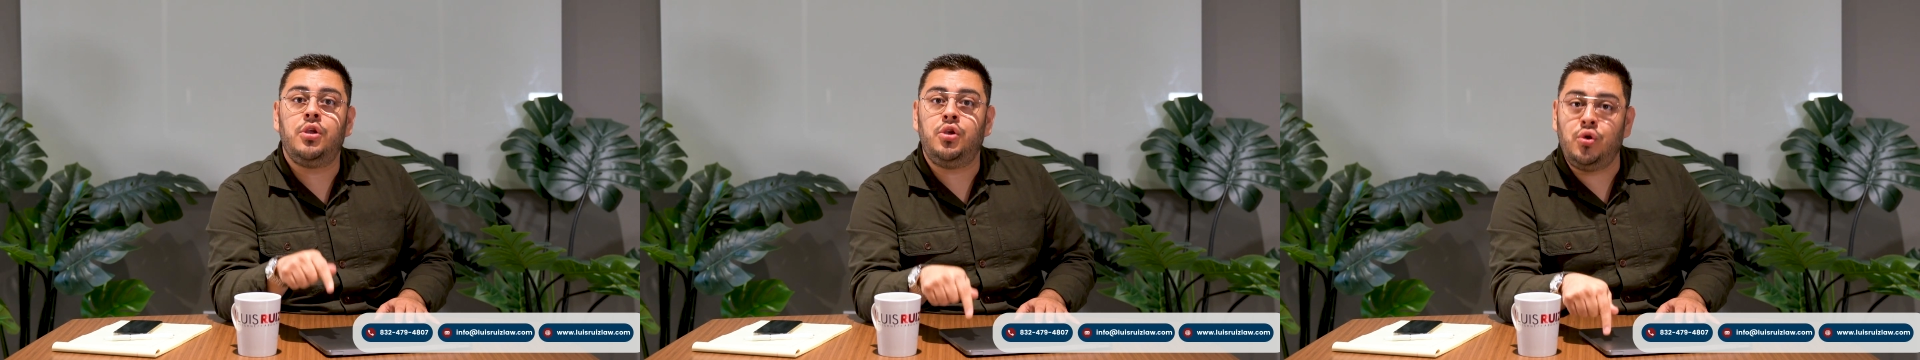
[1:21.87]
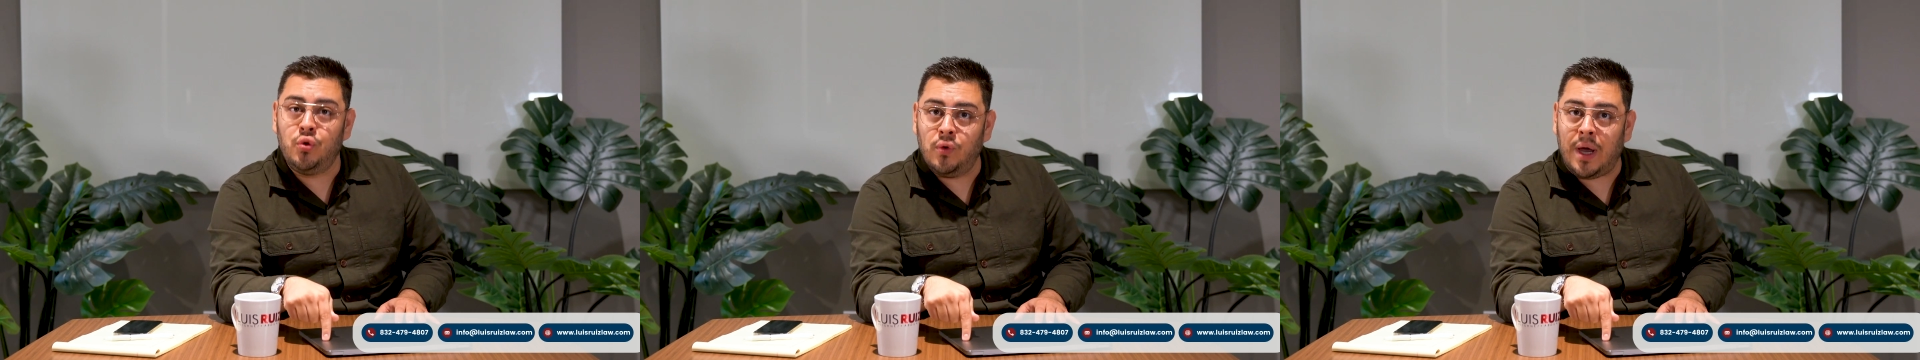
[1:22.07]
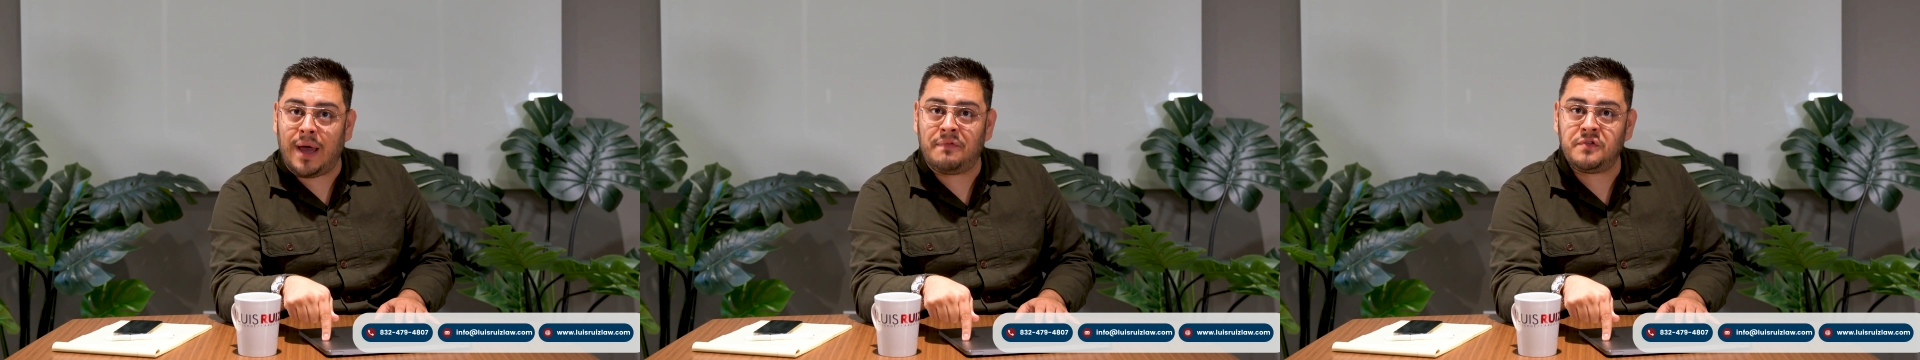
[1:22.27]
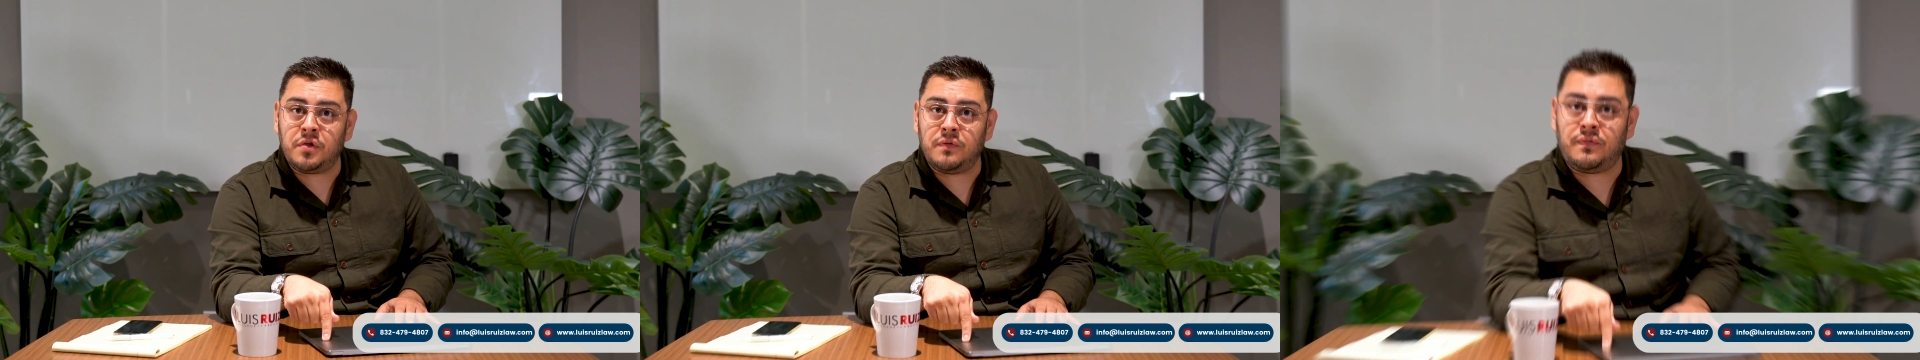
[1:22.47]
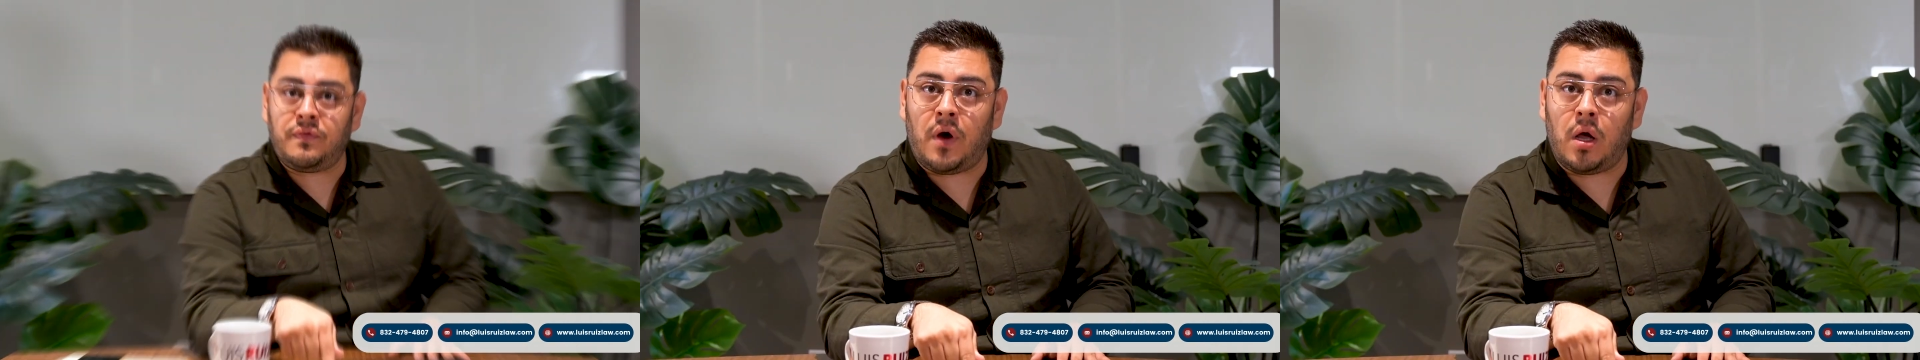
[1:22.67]
You have
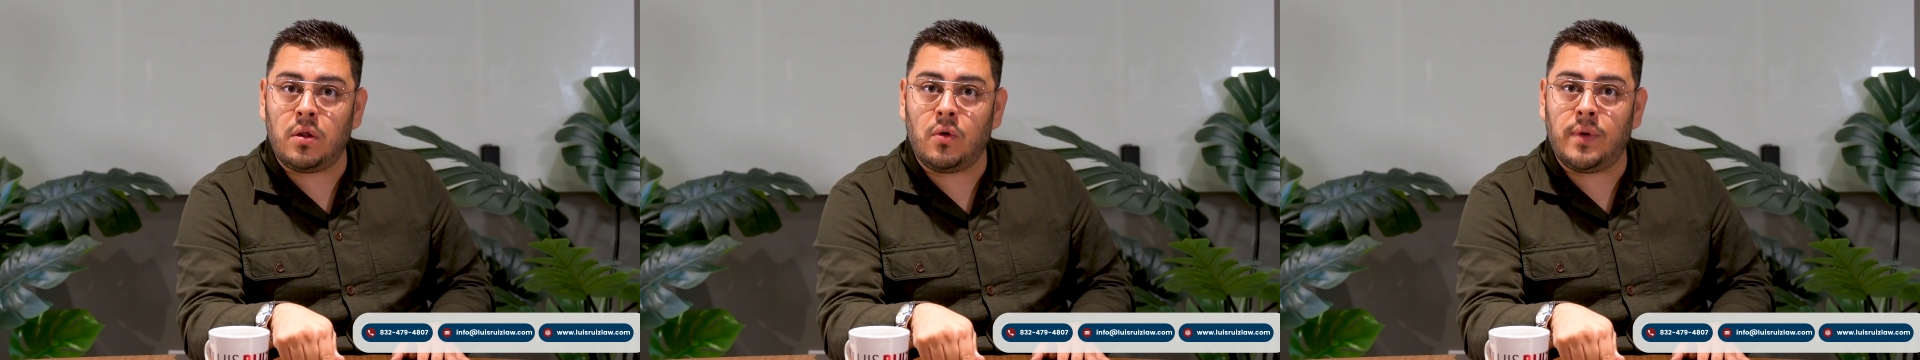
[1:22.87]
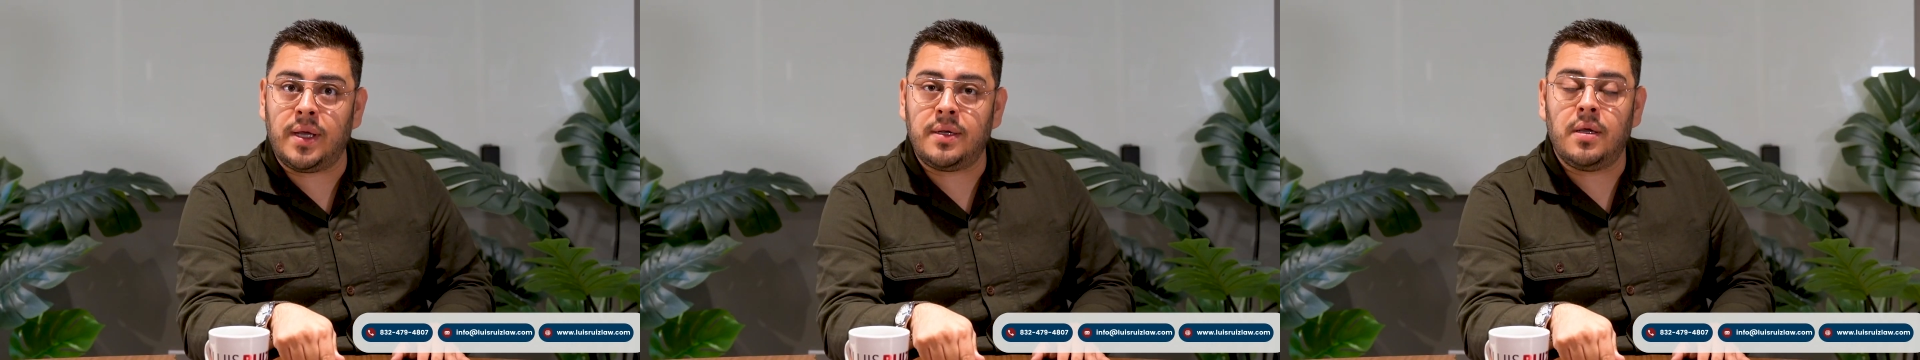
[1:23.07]
to follow it.